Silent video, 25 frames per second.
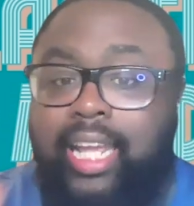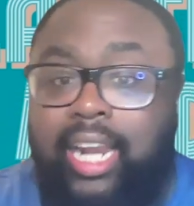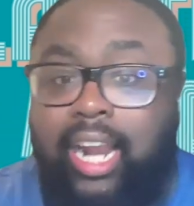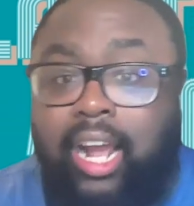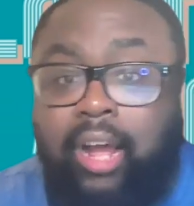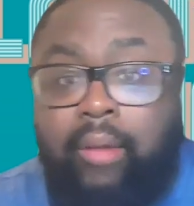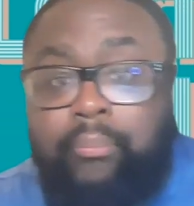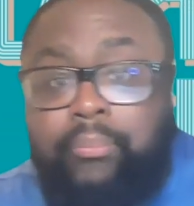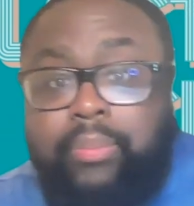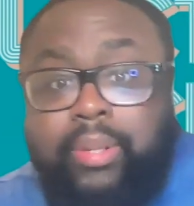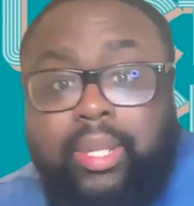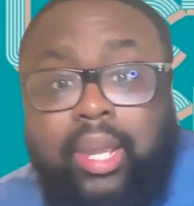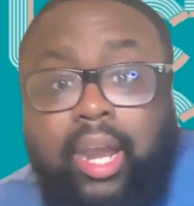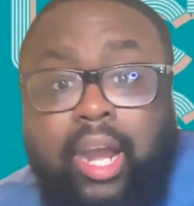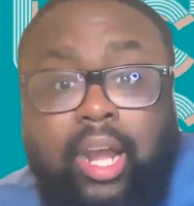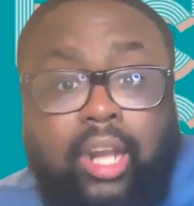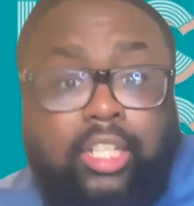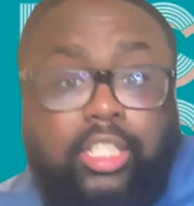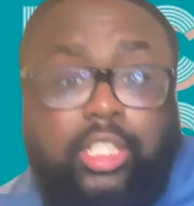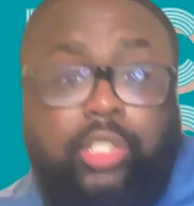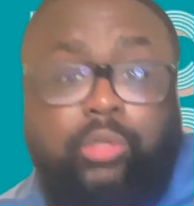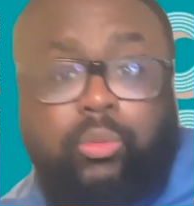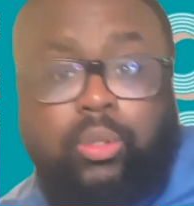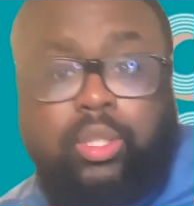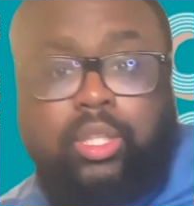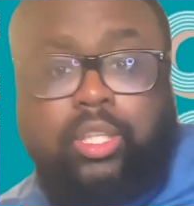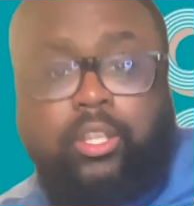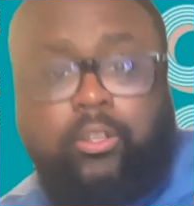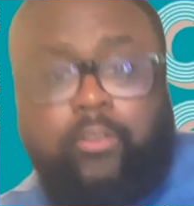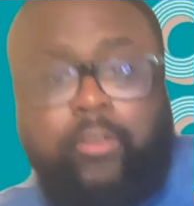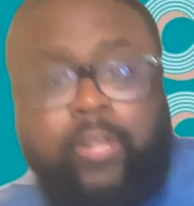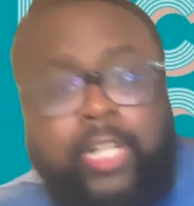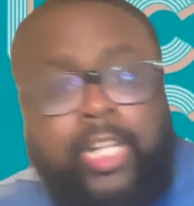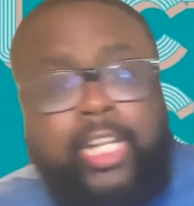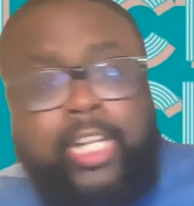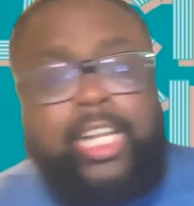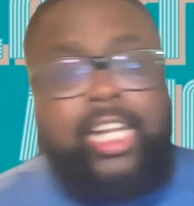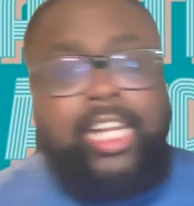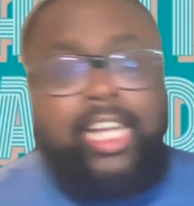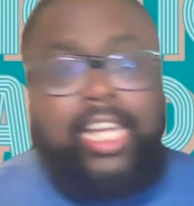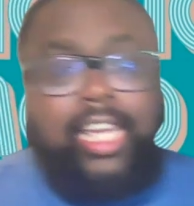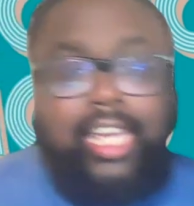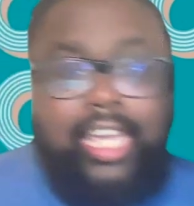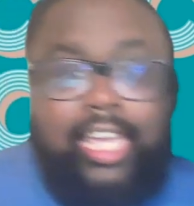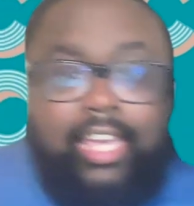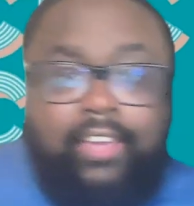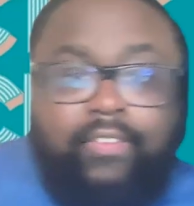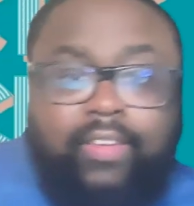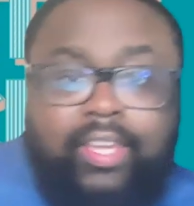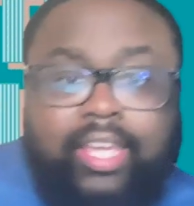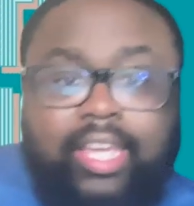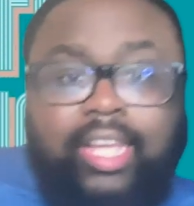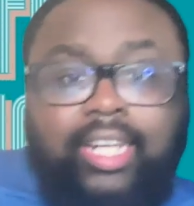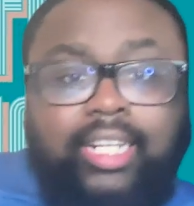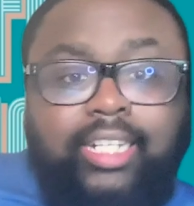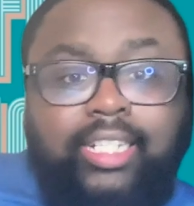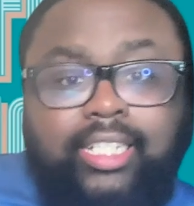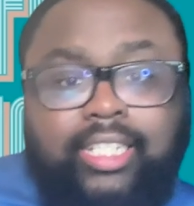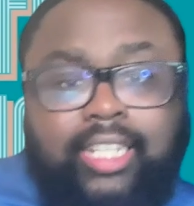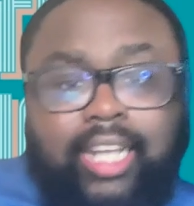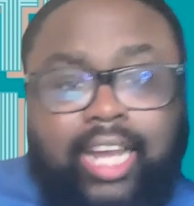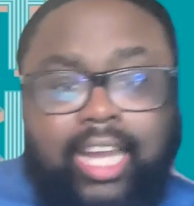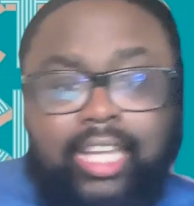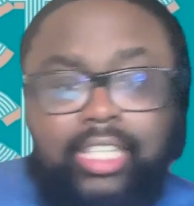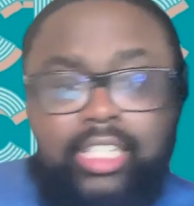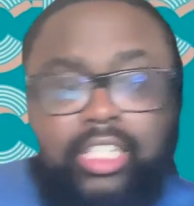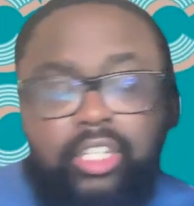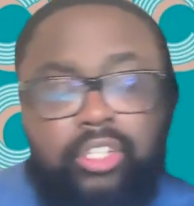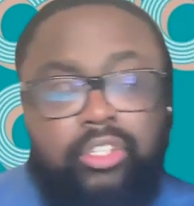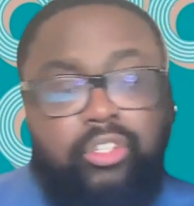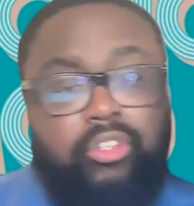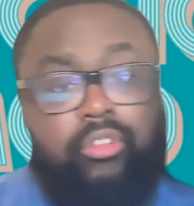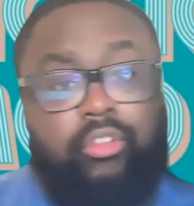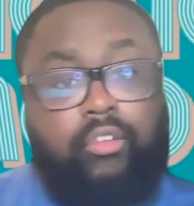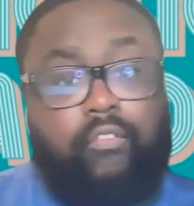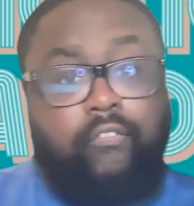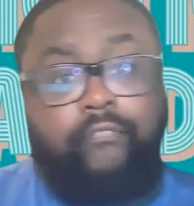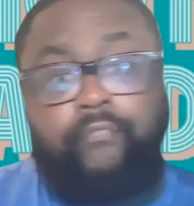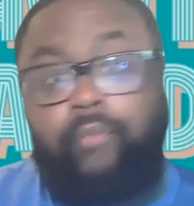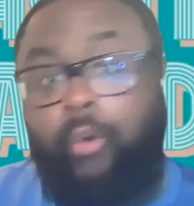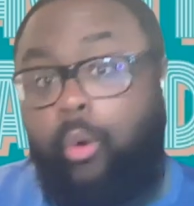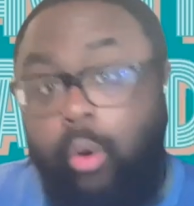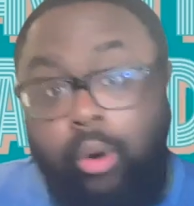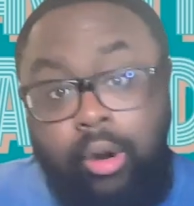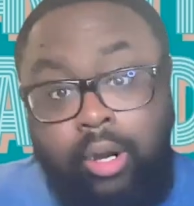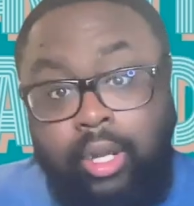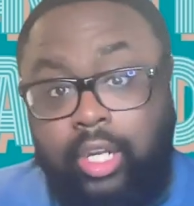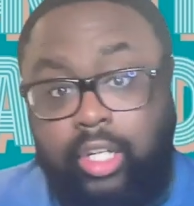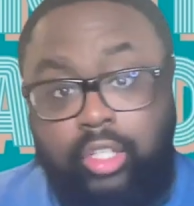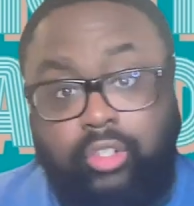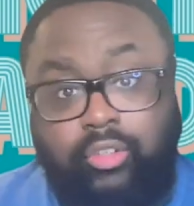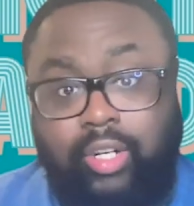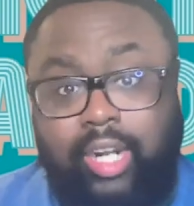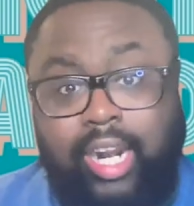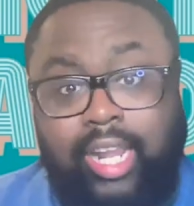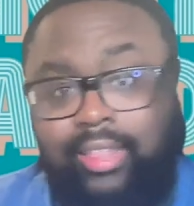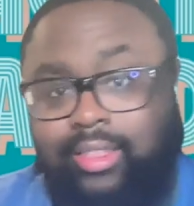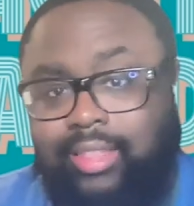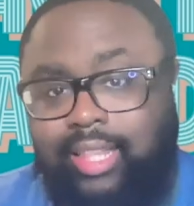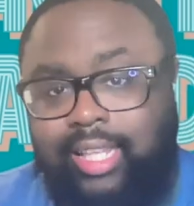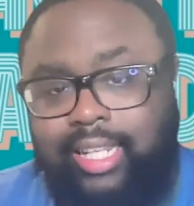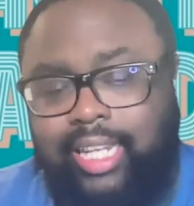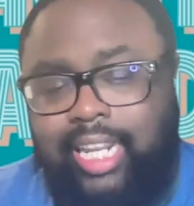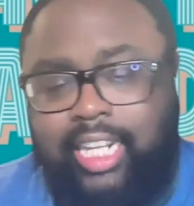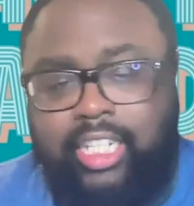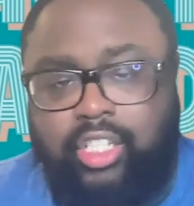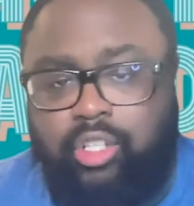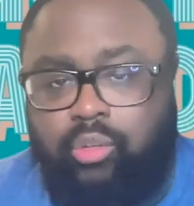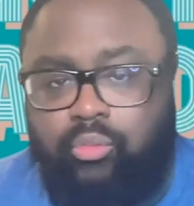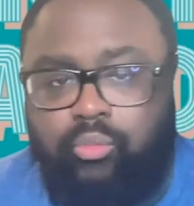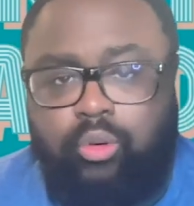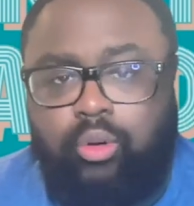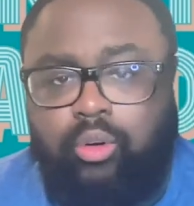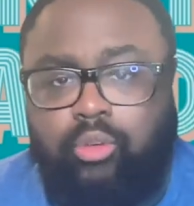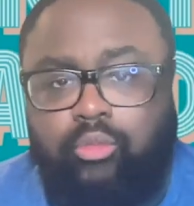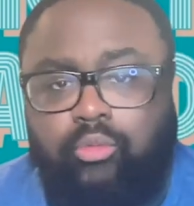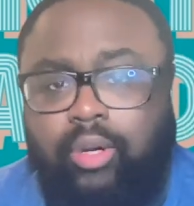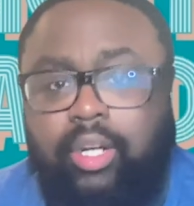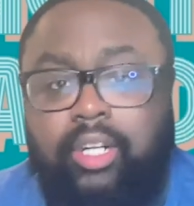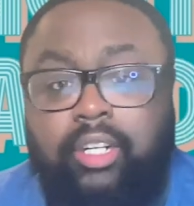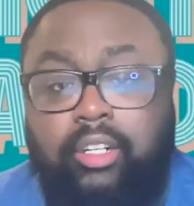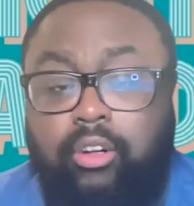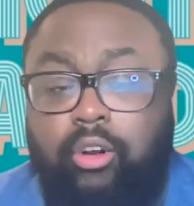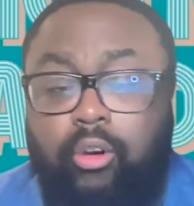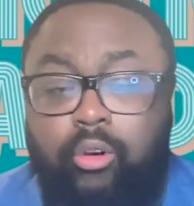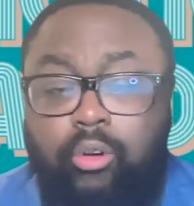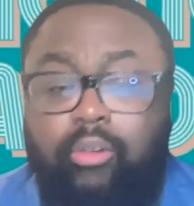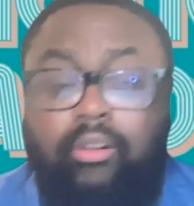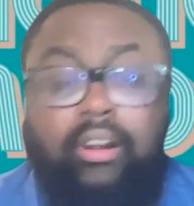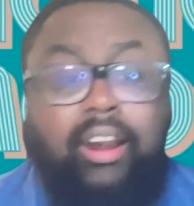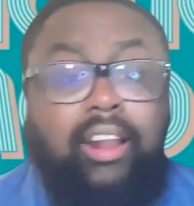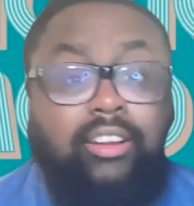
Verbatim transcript: And I'll be honest with you, if he decides to do the 400, I think that's your world record holder.